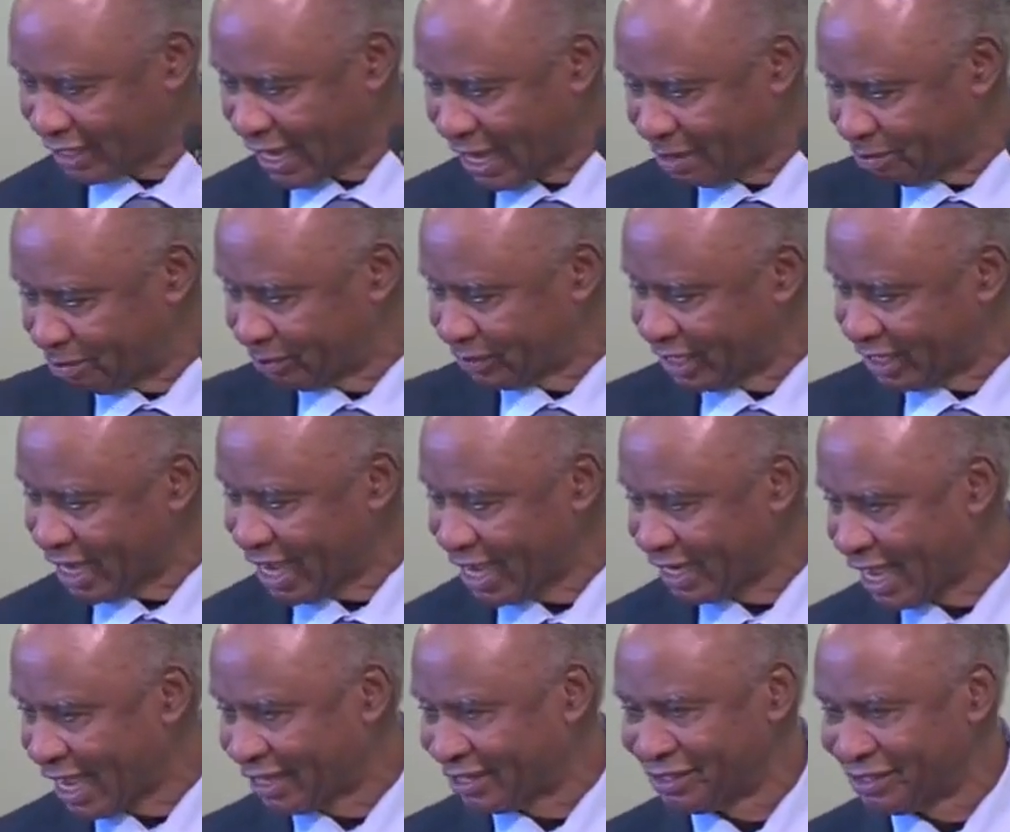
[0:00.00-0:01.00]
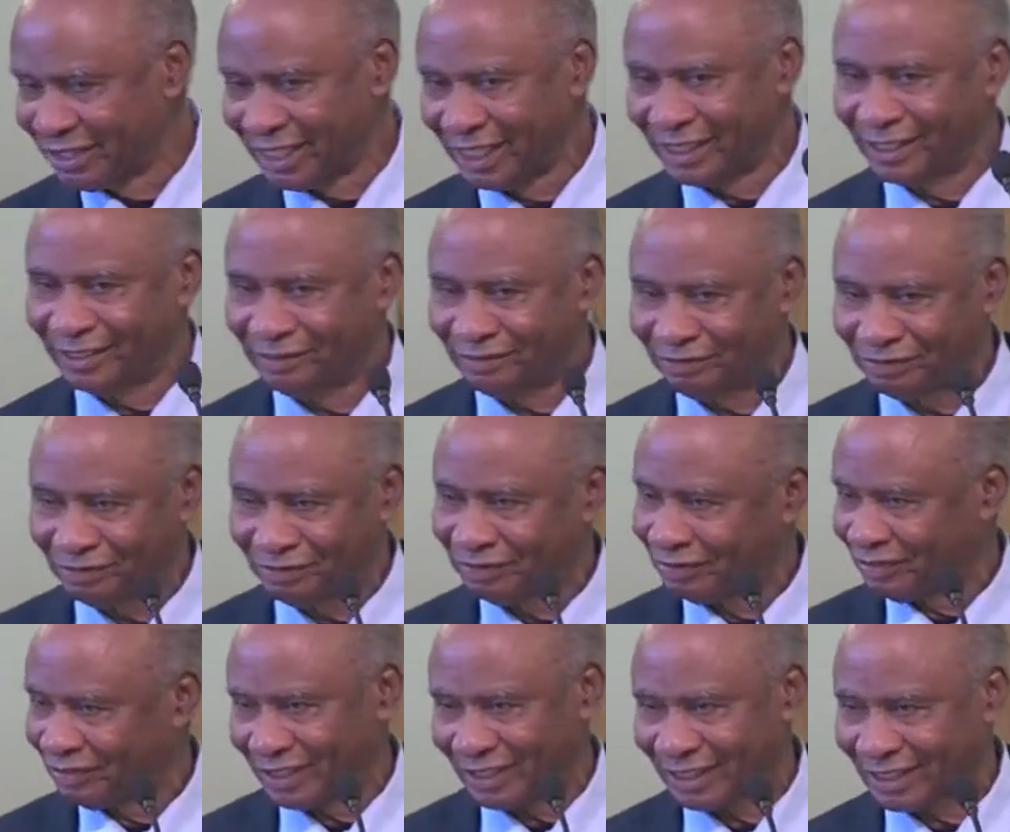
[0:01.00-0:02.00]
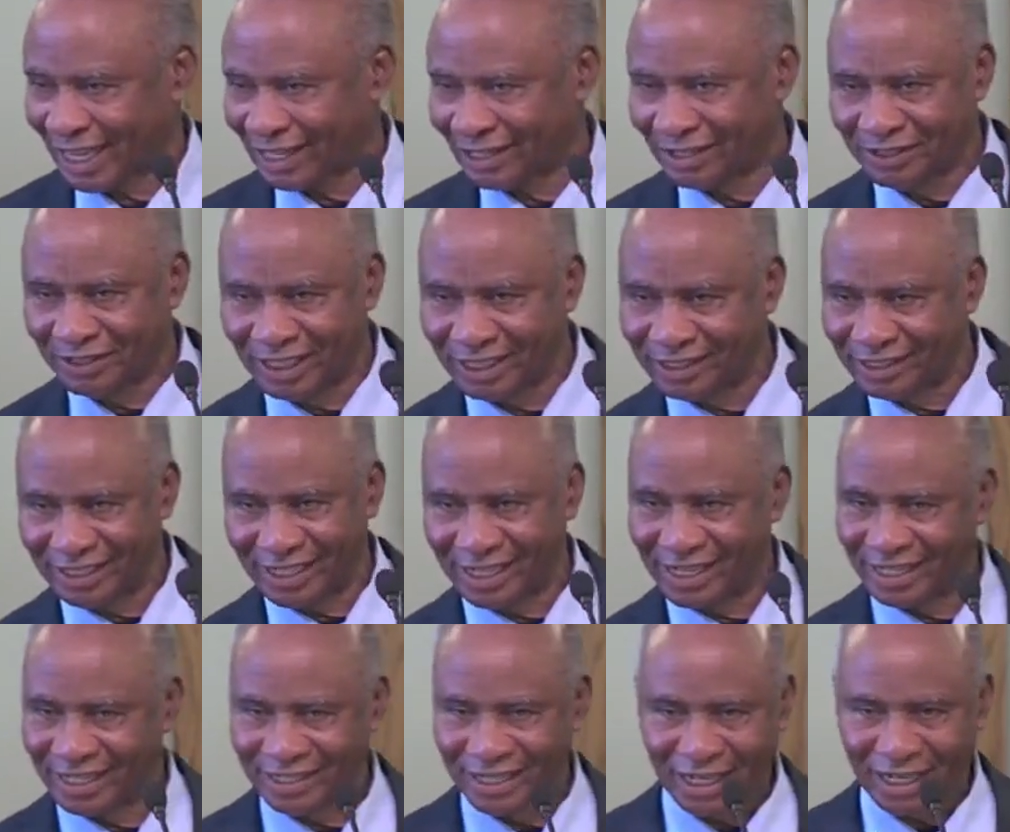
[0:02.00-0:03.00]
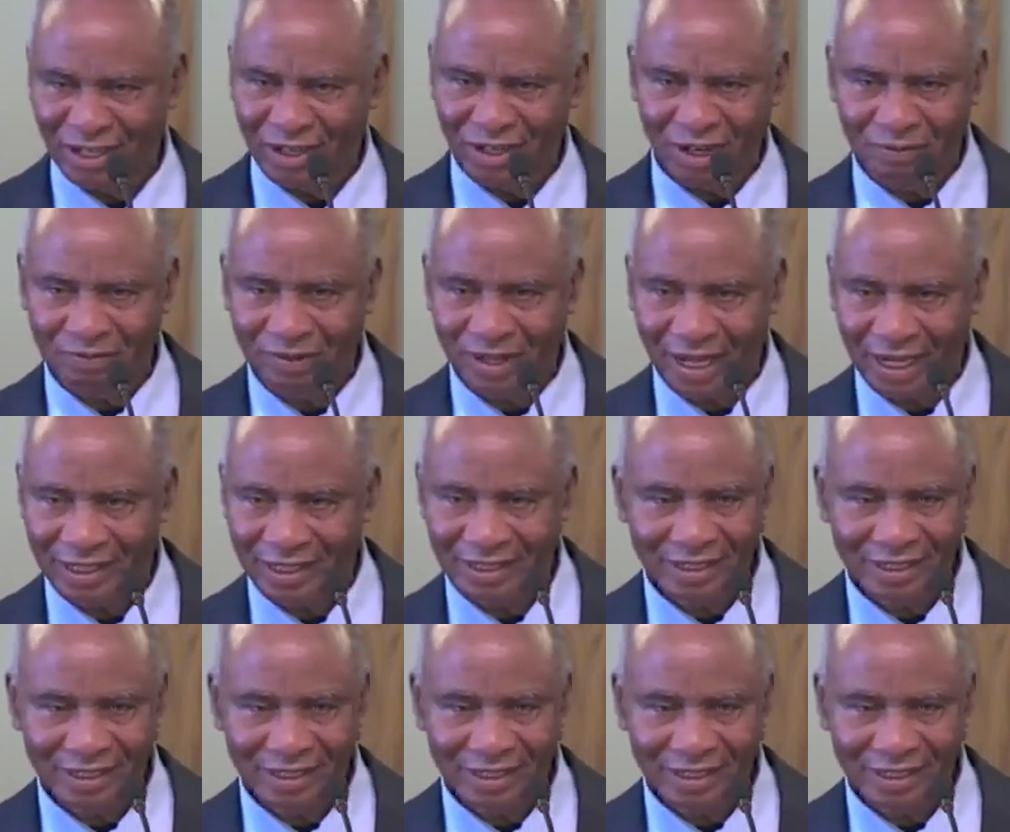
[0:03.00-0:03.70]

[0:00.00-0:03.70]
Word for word: am the hand, I don't need the feet, I don't need the head, and all of that.